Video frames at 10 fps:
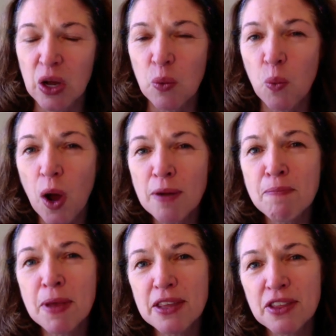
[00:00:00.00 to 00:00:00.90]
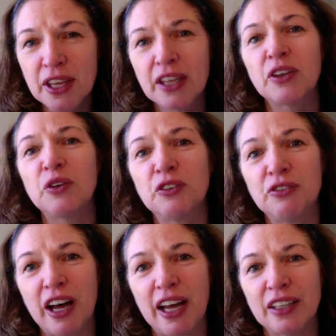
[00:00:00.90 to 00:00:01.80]
One big thing you'll
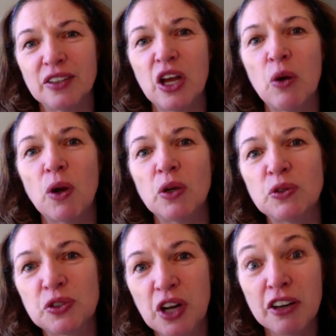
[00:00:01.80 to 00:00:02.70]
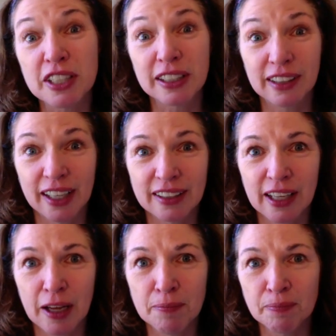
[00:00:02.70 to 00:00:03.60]
find when you start to lighten
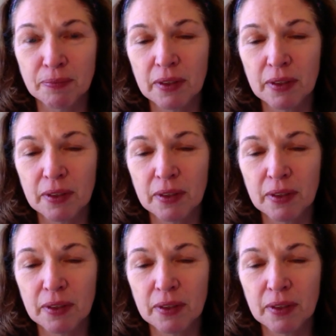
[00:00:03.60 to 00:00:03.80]
up